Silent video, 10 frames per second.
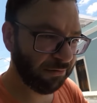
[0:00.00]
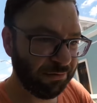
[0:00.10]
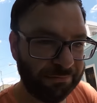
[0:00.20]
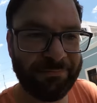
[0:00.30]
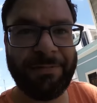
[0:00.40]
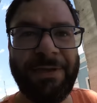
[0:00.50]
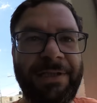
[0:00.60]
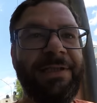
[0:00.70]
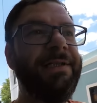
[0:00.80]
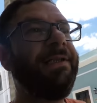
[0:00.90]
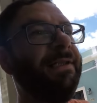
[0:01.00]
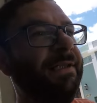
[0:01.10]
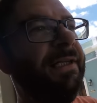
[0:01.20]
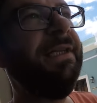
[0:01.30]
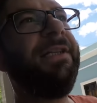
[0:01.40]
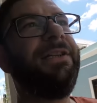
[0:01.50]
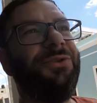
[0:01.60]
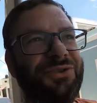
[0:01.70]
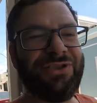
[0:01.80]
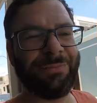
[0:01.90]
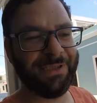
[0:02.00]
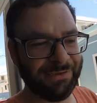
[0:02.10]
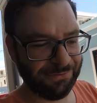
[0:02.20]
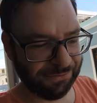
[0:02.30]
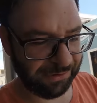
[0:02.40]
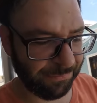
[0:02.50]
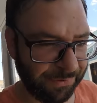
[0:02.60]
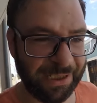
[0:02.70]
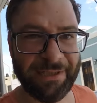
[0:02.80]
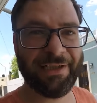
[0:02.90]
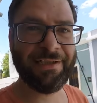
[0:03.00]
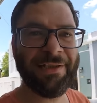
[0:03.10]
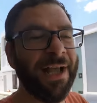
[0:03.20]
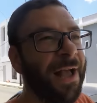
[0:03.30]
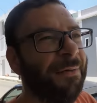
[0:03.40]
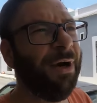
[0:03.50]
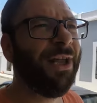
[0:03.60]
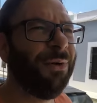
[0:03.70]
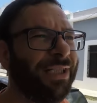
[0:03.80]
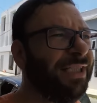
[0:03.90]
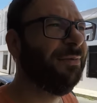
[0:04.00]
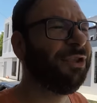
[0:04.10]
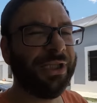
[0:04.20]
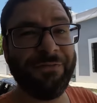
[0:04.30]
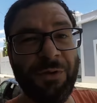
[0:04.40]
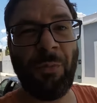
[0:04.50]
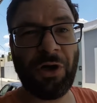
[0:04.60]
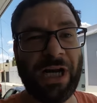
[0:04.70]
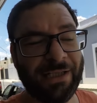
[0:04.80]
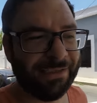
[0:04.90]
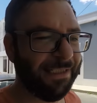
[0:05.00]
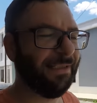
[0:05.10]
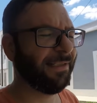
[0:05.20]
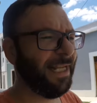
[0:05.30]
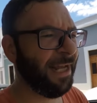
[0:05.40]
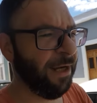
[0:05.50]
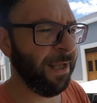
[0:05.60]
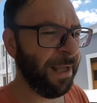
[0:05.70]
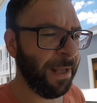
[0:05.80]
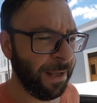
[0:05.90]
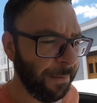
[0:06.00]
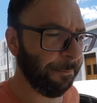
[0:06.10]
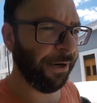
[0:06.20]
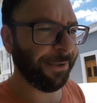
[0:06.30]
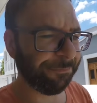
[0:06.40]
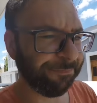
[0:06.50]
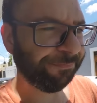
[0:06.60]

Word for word: oh, little something a little slippery down there. But anyways, um, to give you more context on that. But